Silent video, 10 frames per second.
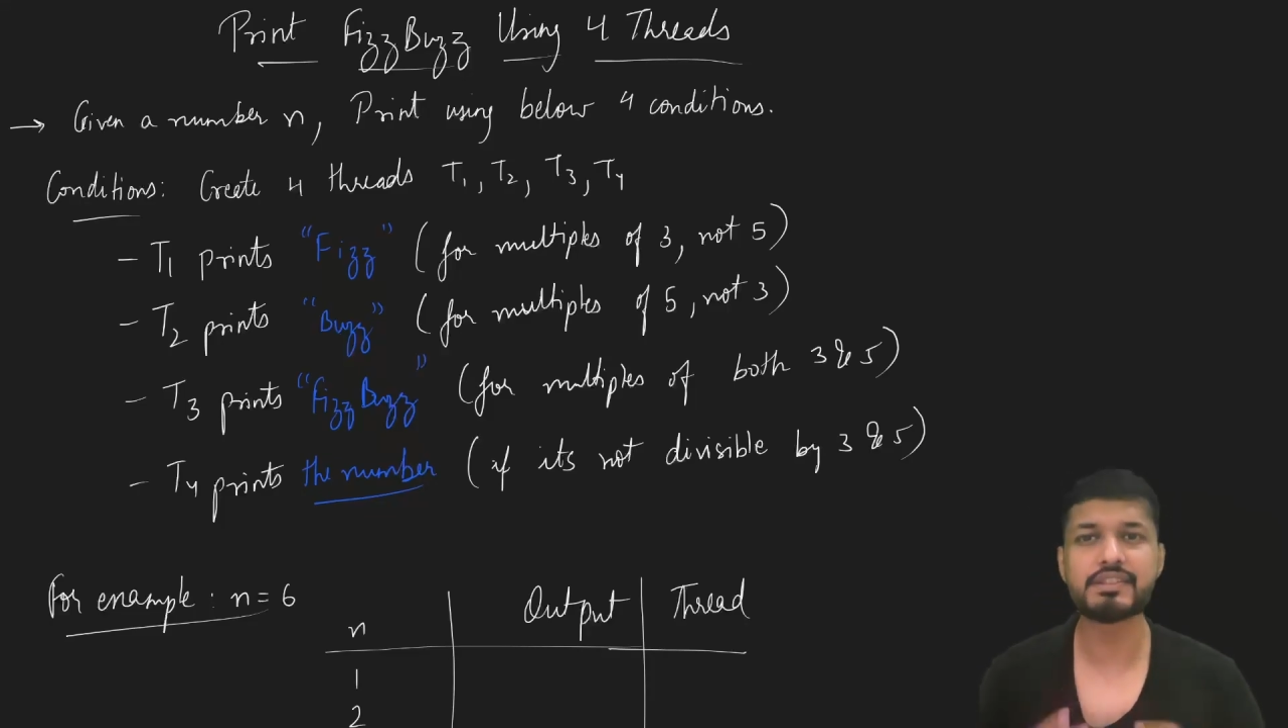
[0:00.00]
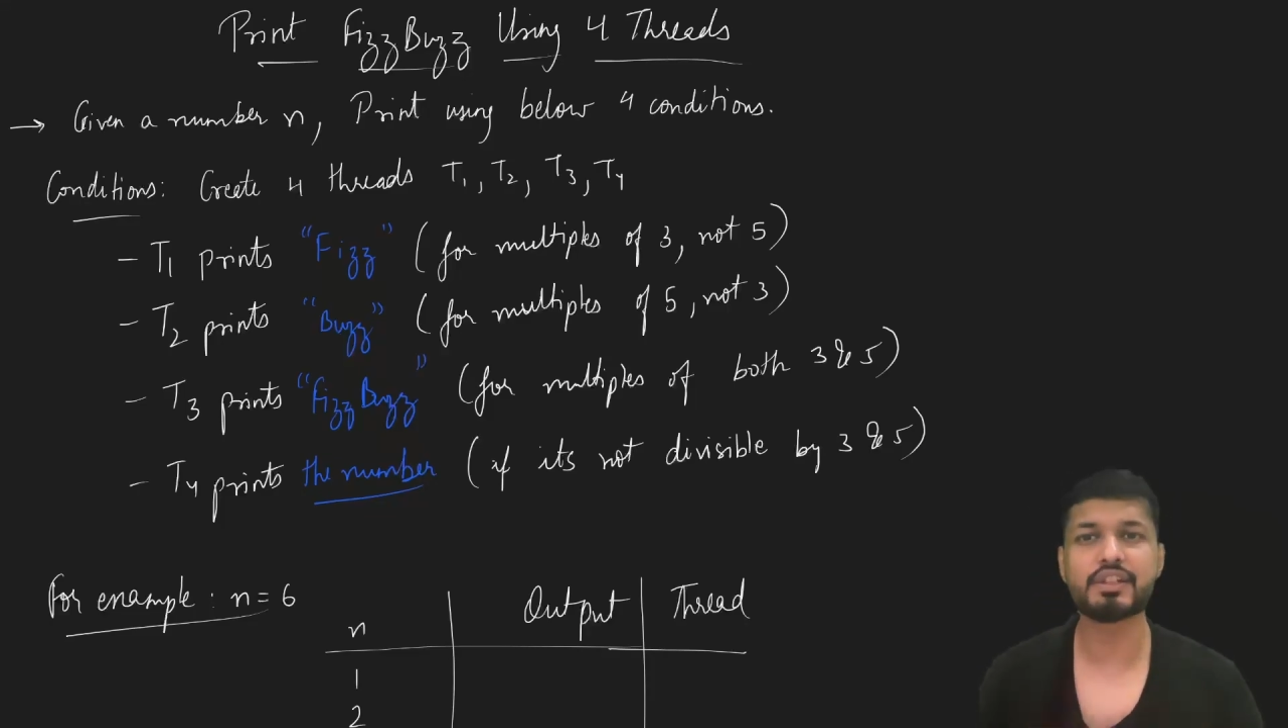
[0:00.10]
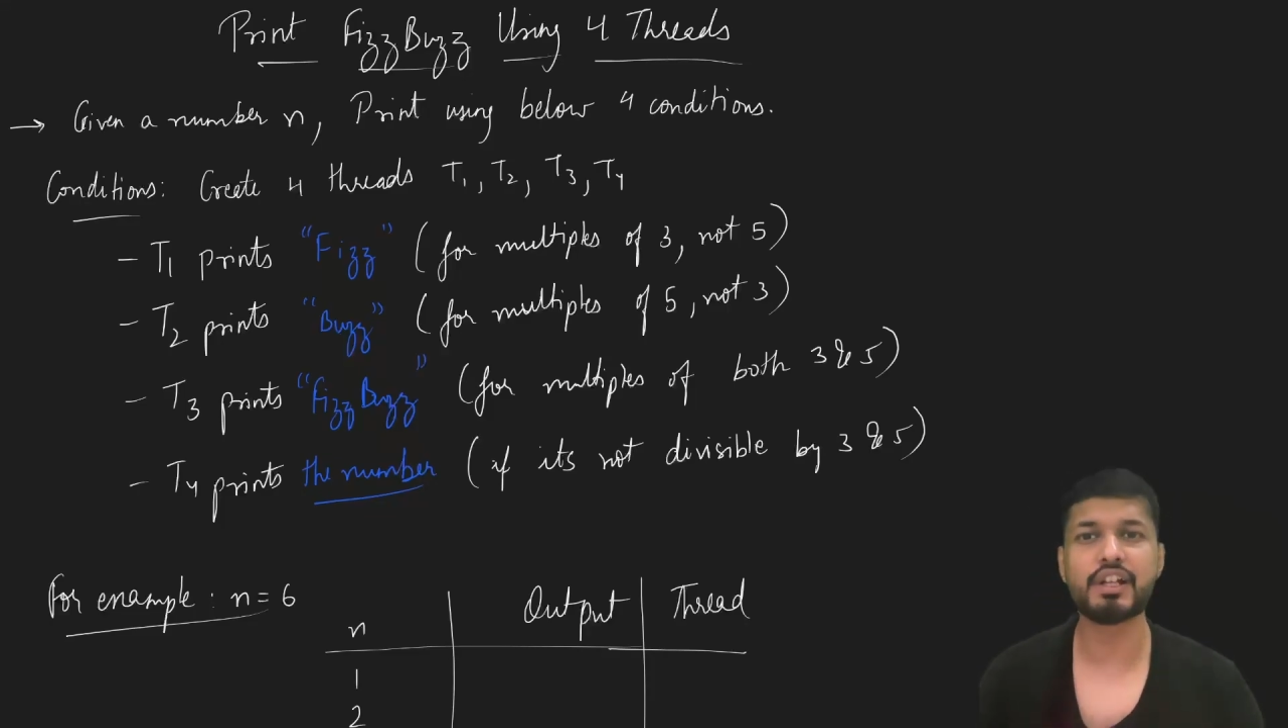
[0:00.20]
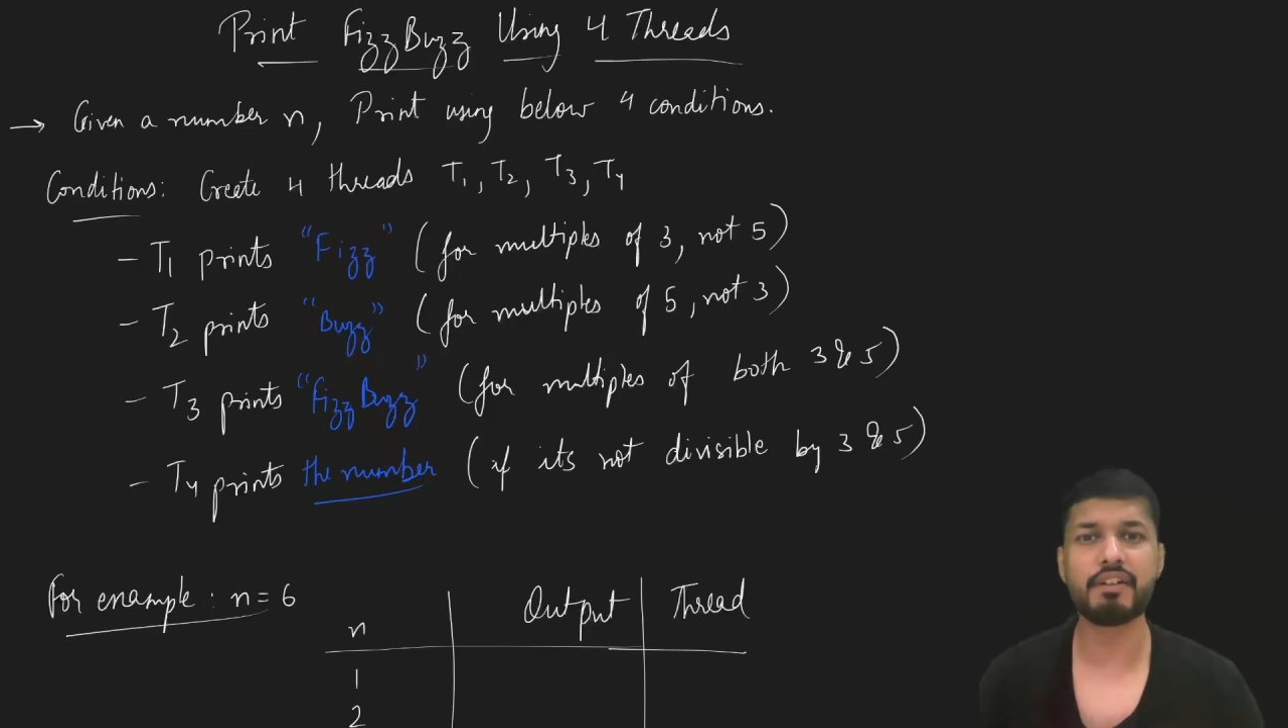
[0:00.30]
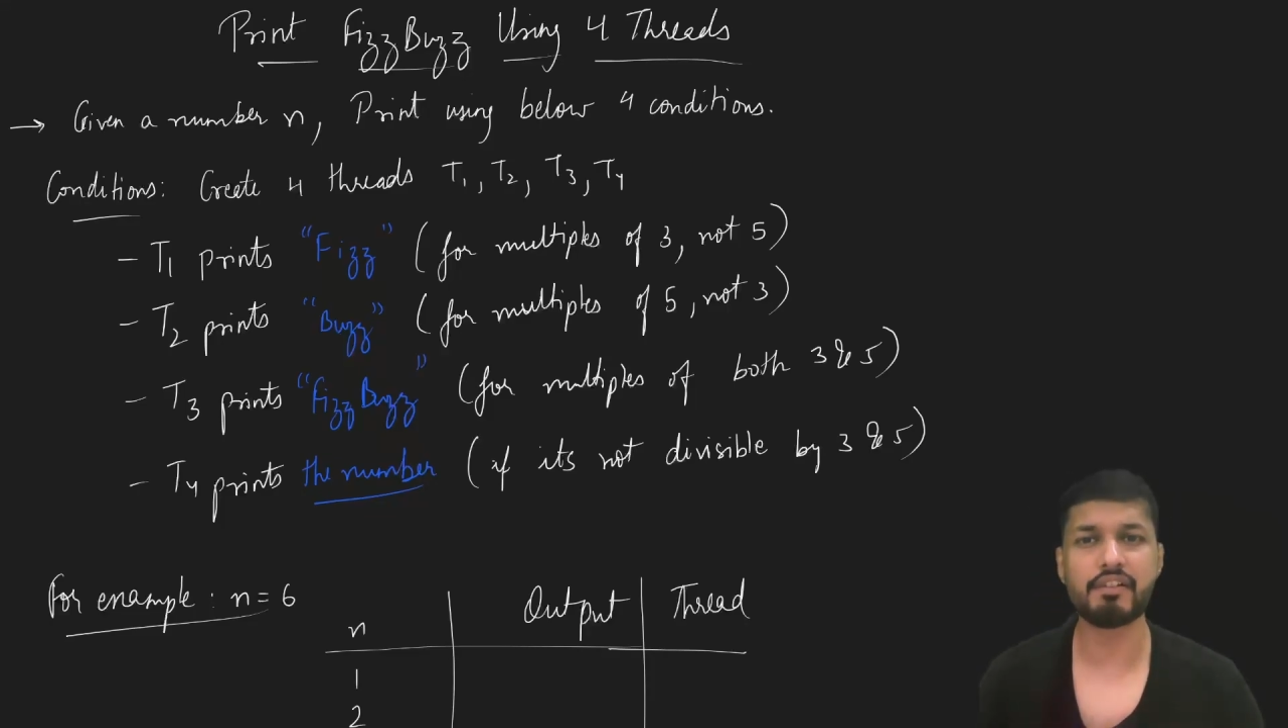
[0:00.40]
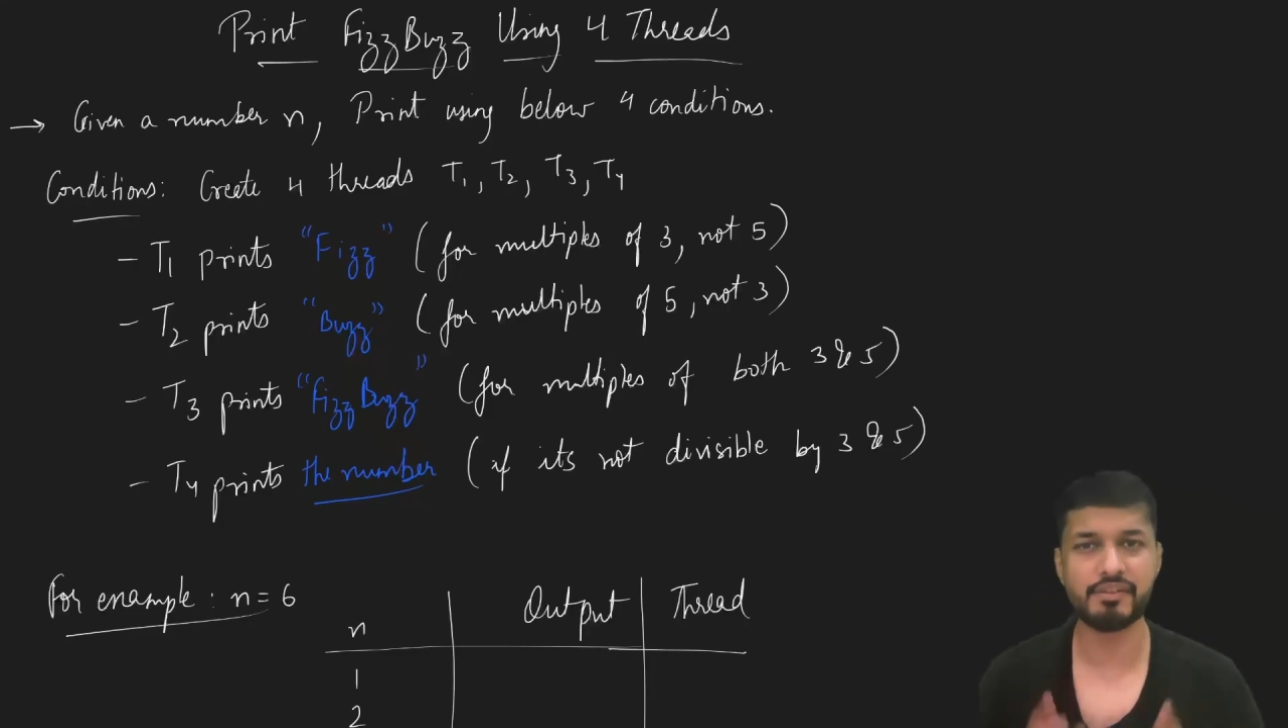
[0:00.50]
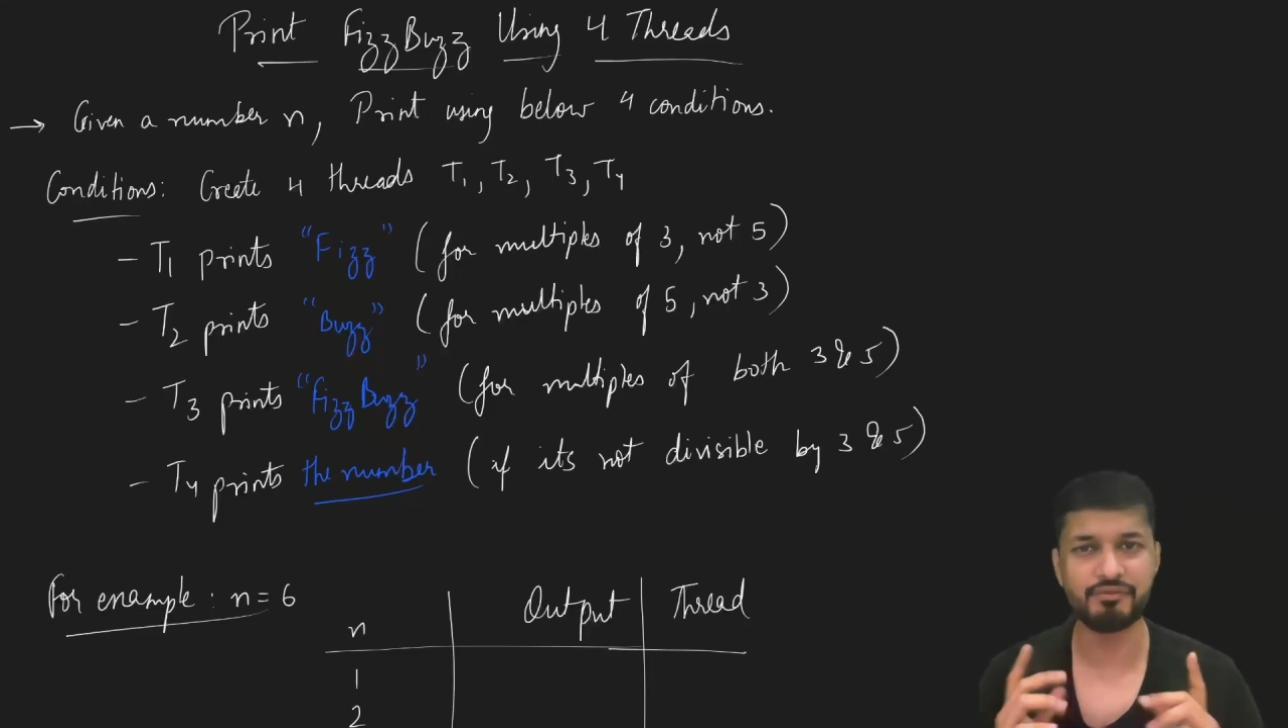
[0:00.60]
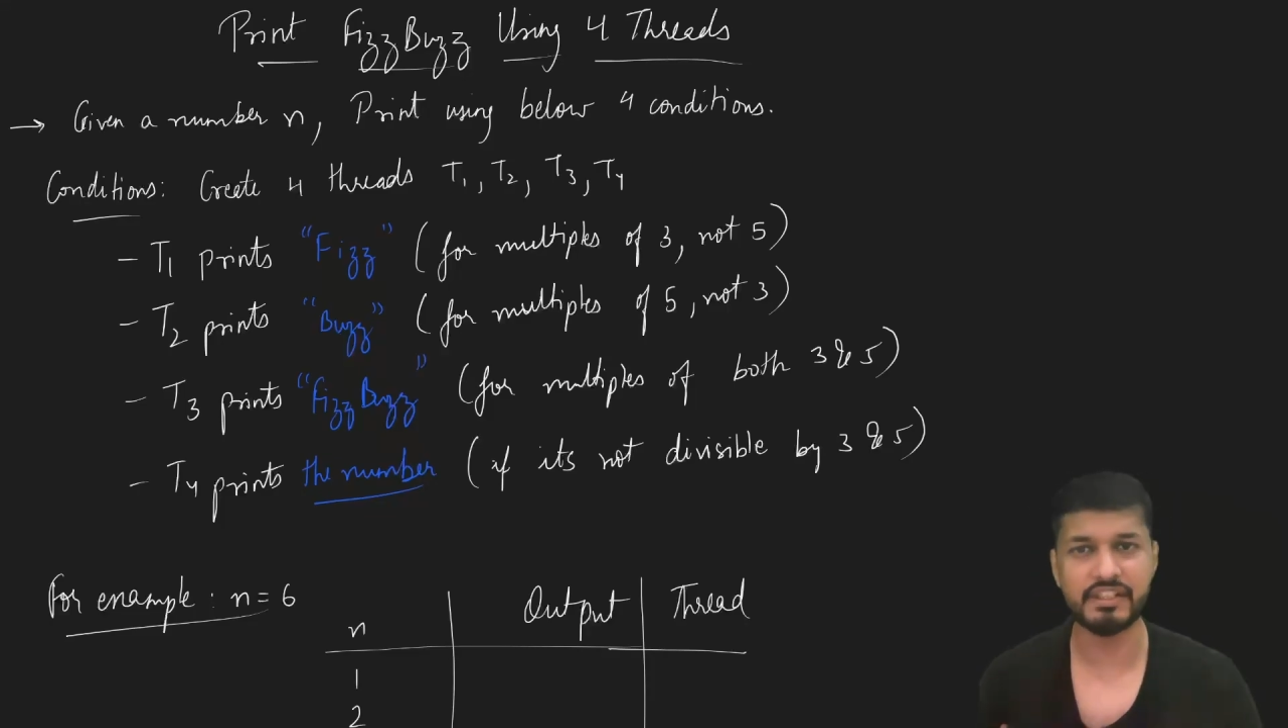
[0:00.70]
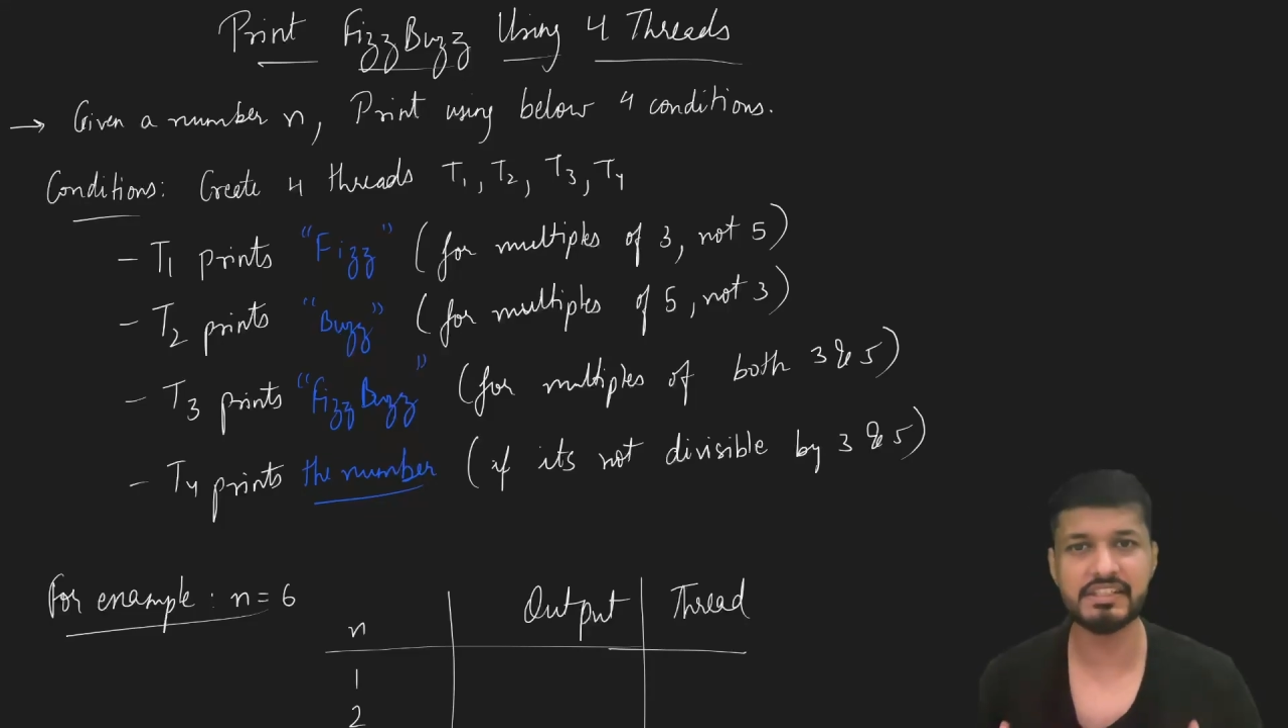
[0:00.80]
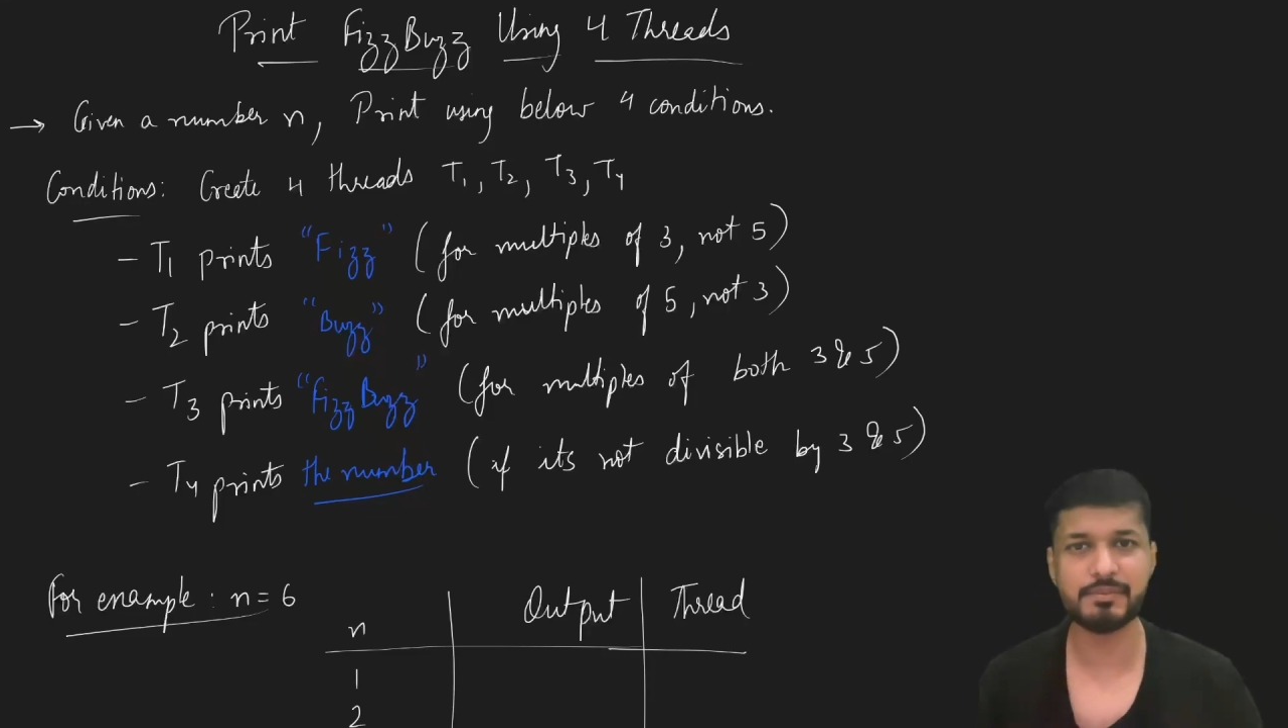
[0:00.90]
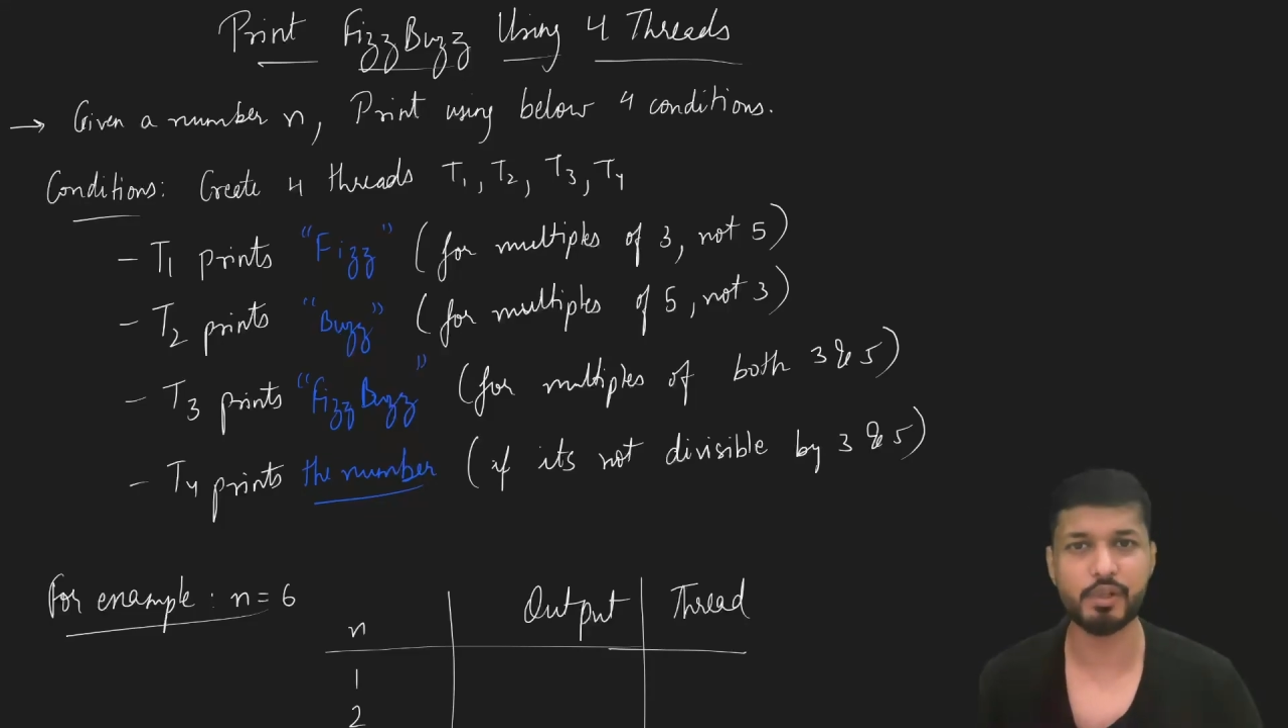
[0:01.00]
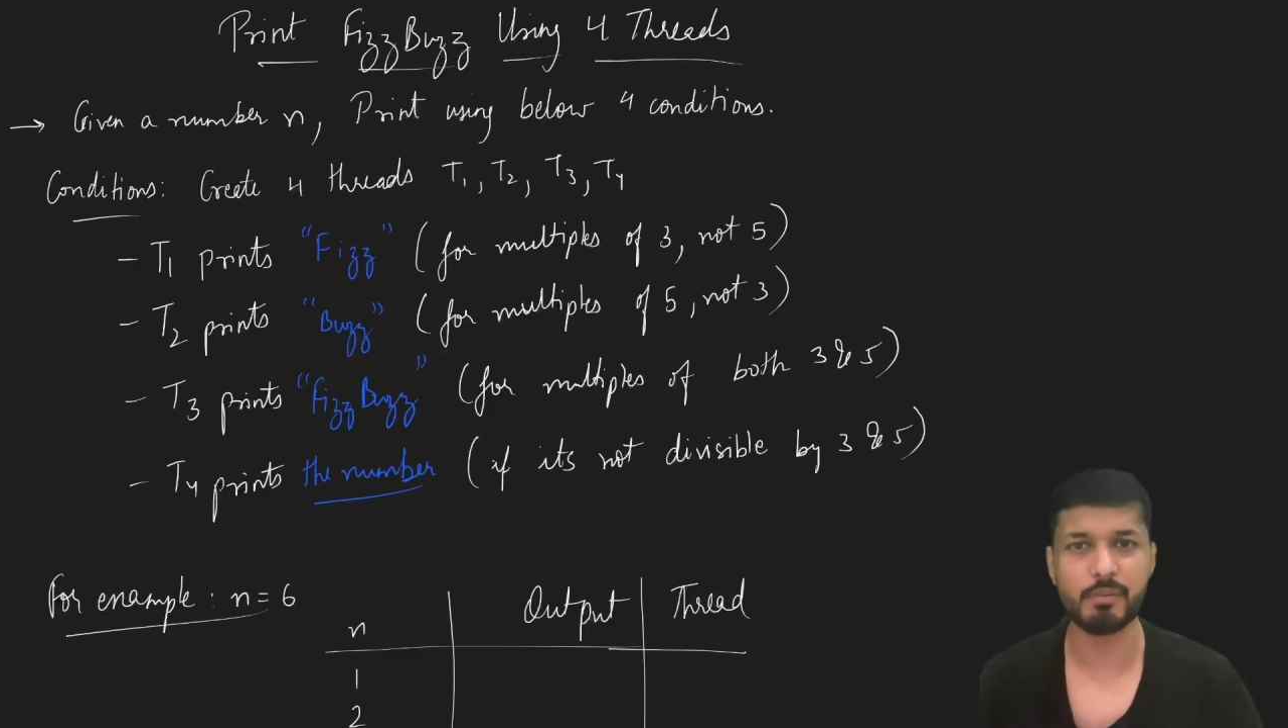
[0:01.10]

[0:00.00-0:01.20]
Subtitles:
solve our first